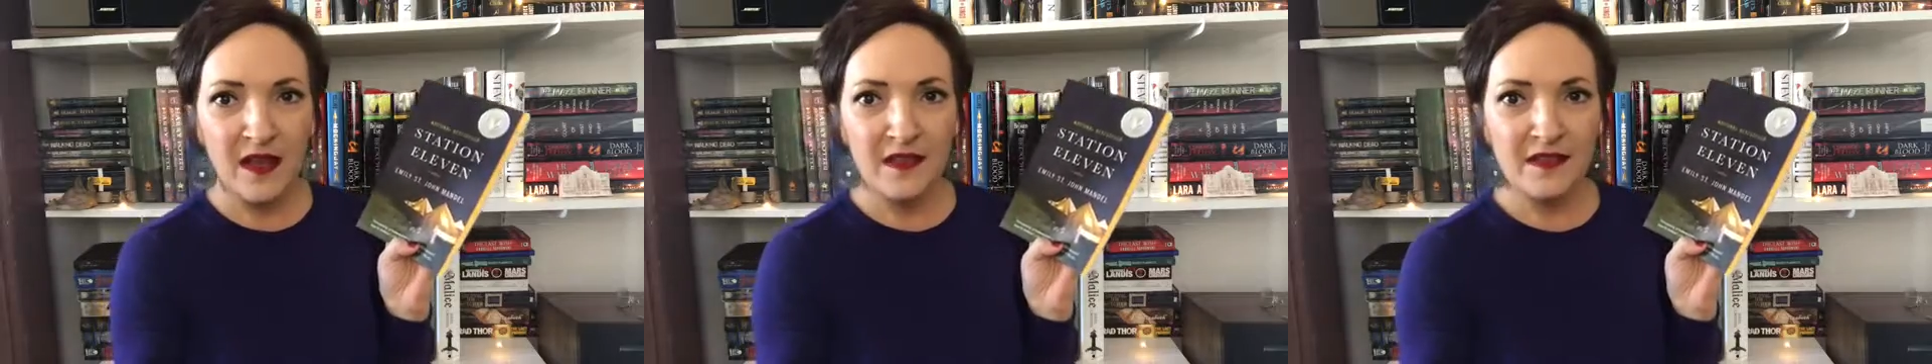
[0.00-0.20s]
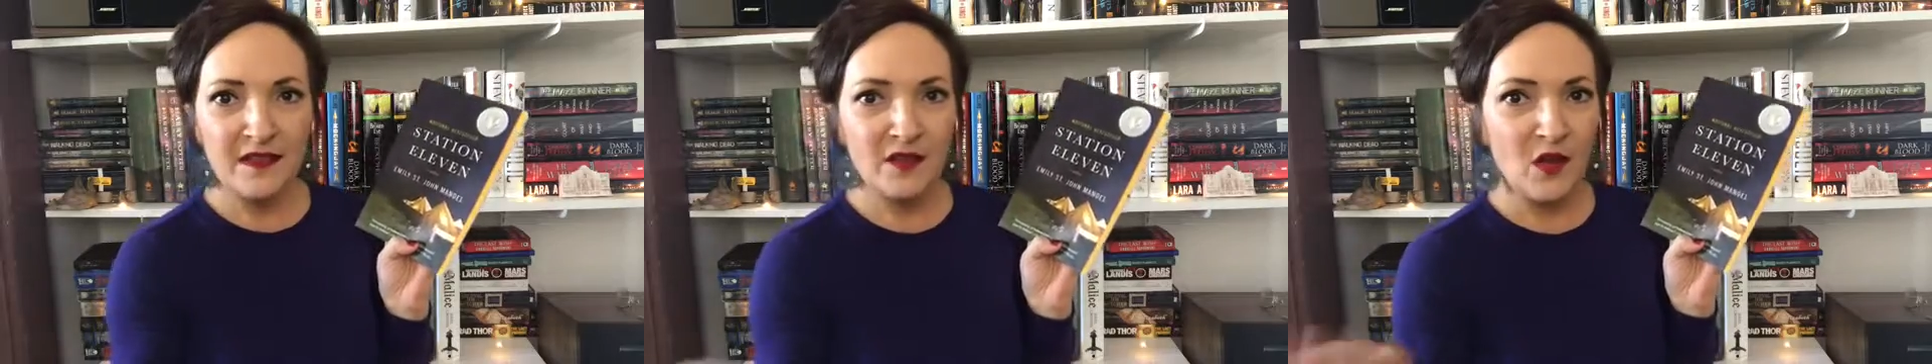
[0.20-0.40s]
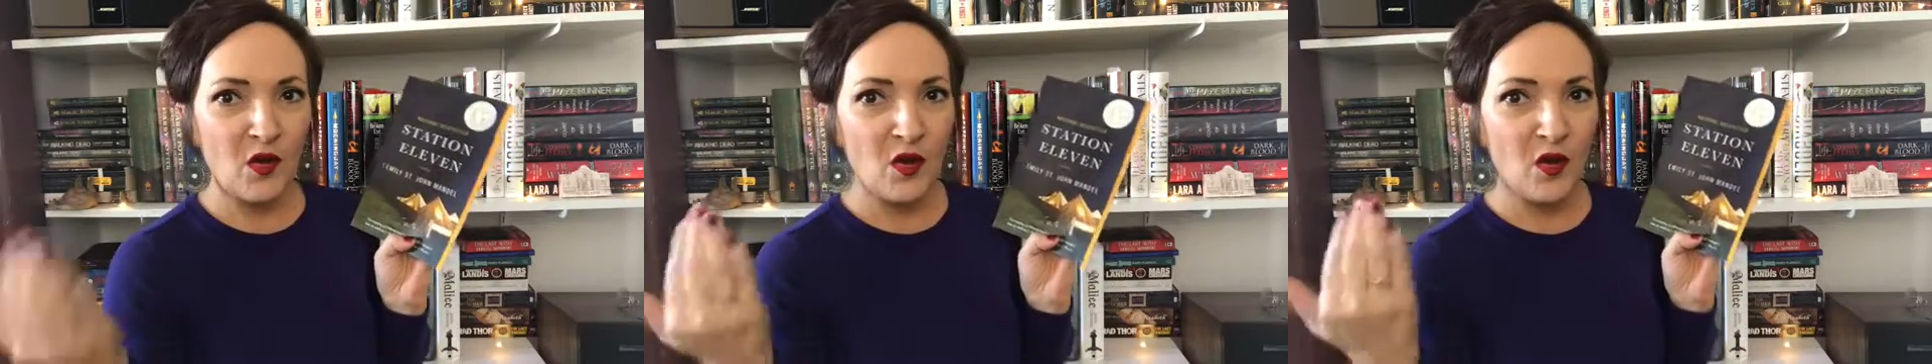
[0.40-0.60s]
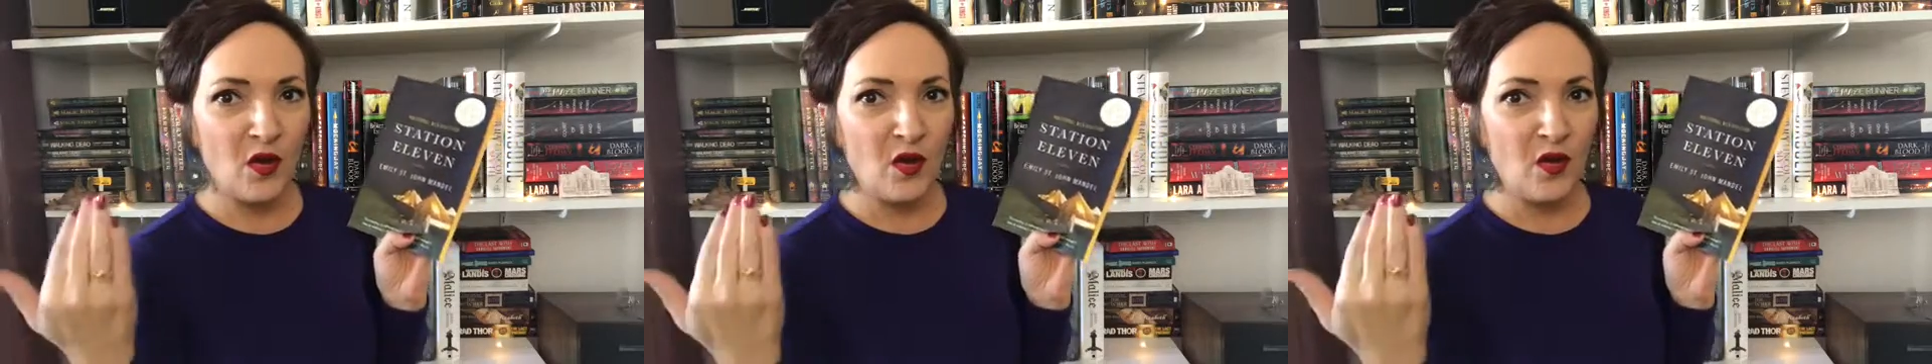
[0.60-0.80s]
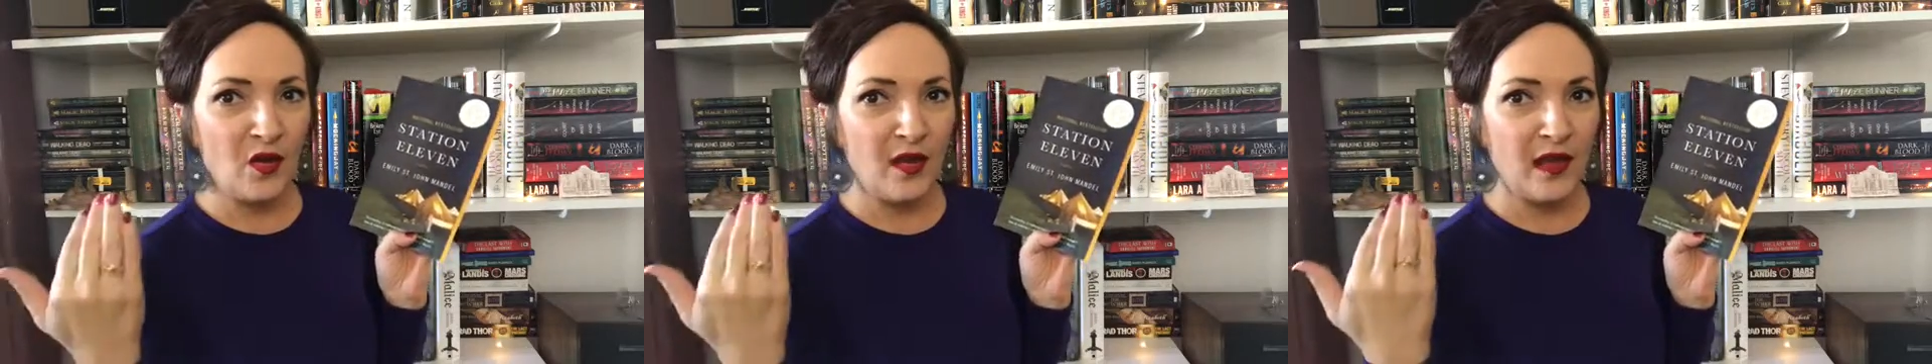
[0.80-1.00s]

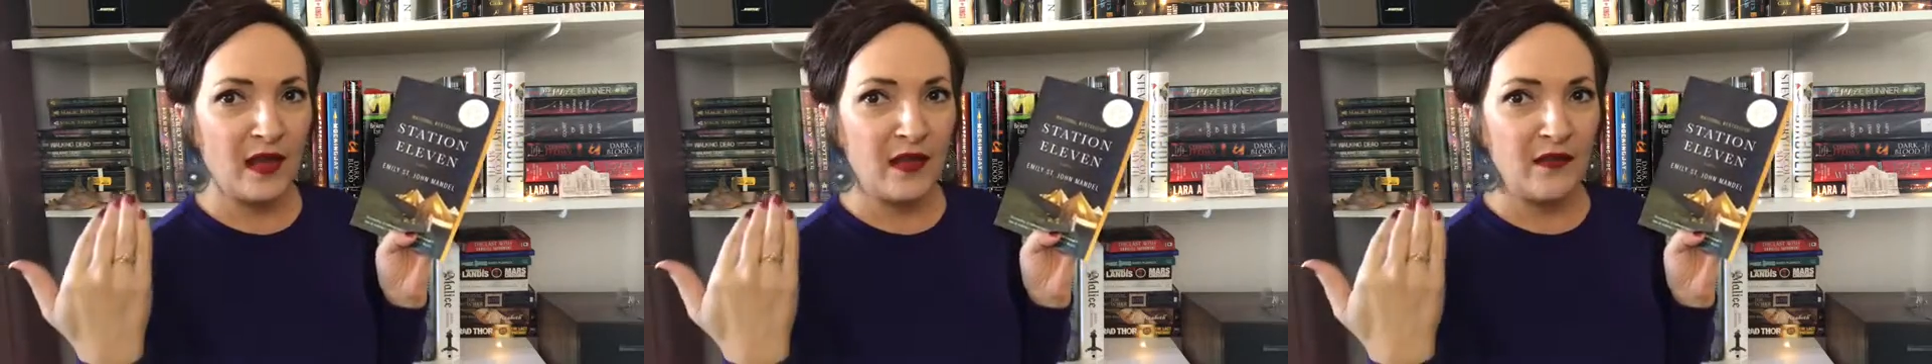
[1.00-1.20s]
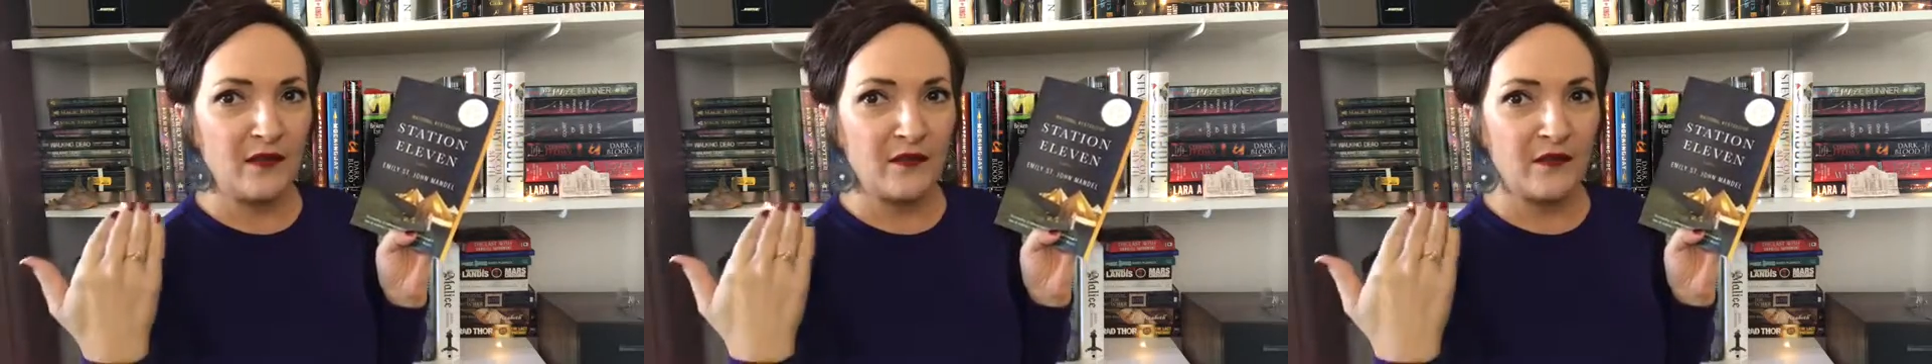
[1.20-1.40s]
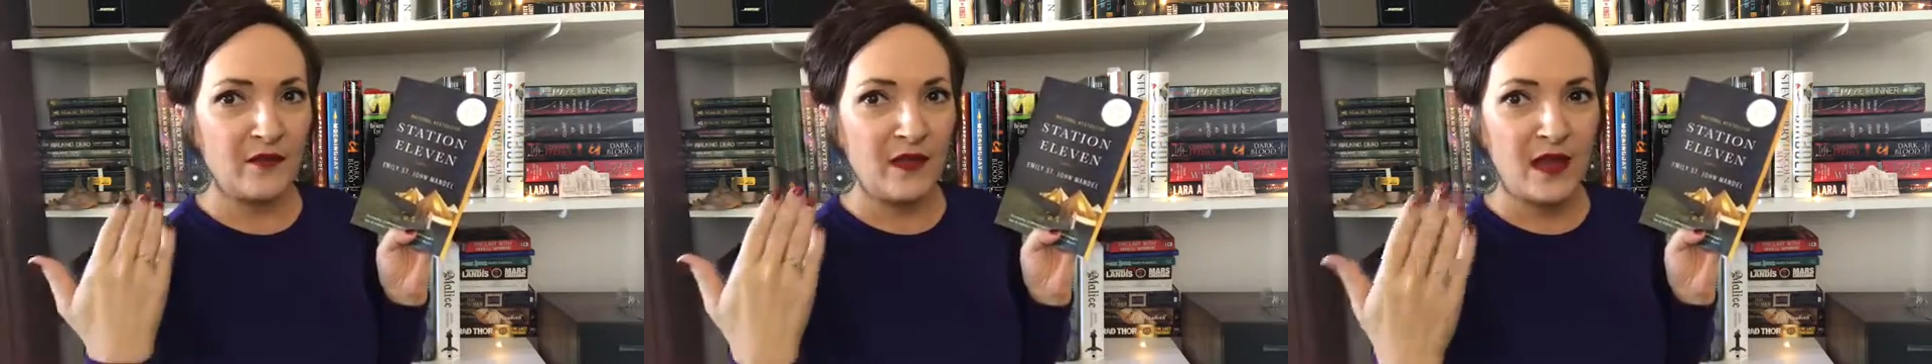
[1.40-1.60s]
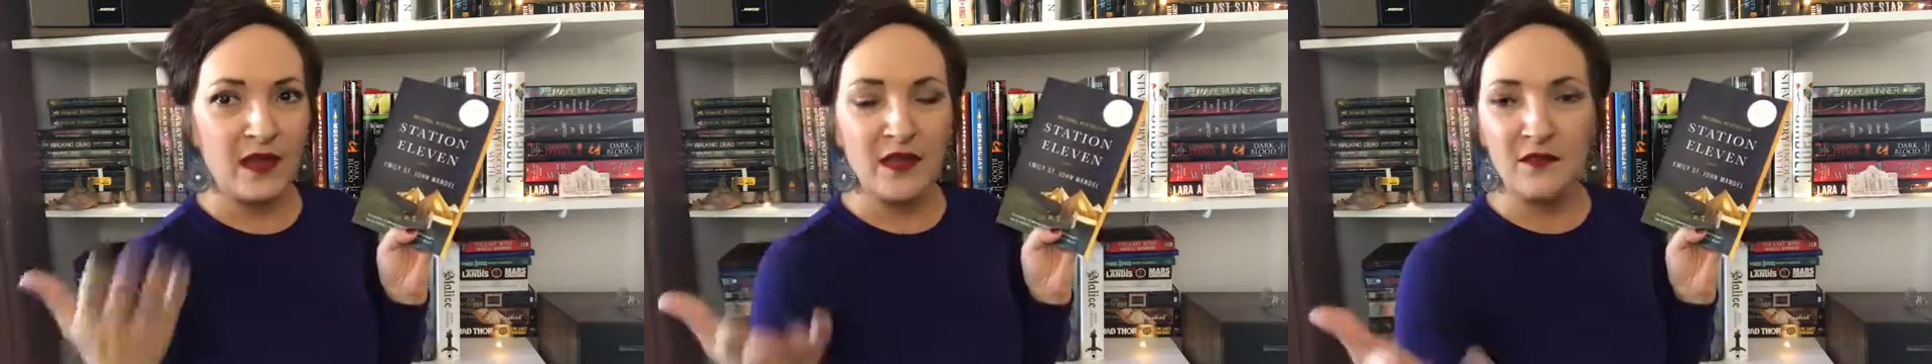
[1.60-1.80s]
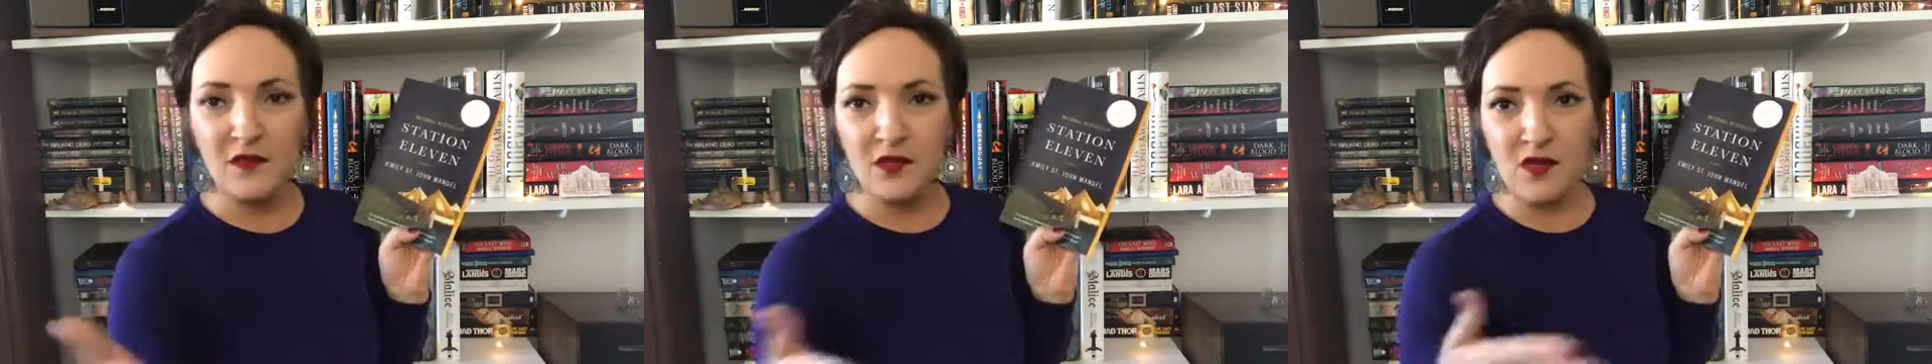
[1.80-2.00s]
So if
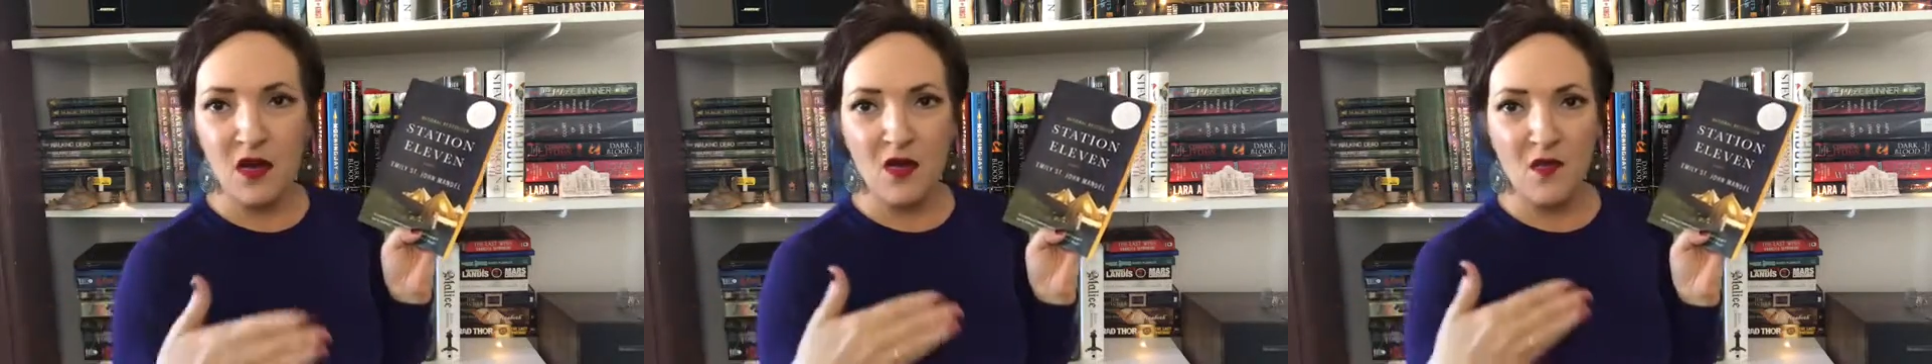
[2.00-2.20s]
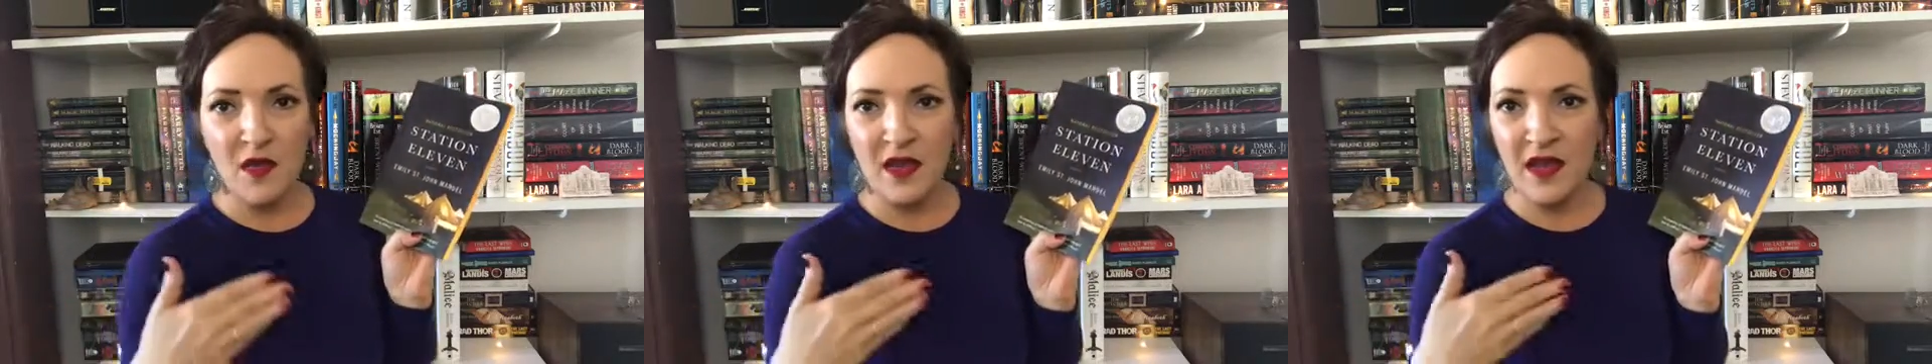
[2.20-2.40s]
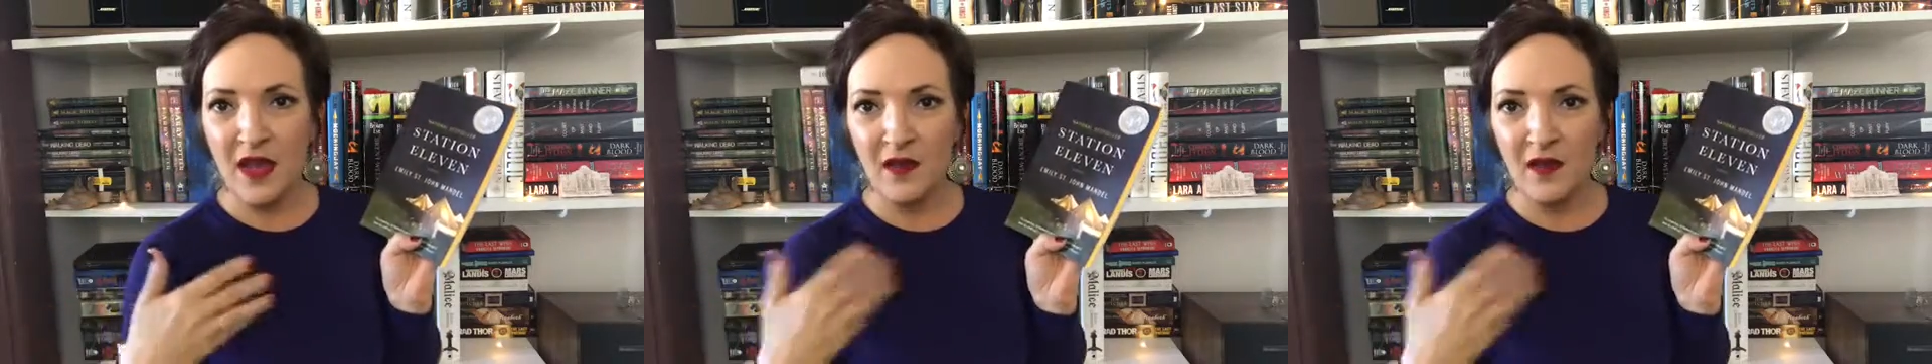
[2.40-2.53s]
any of you know me,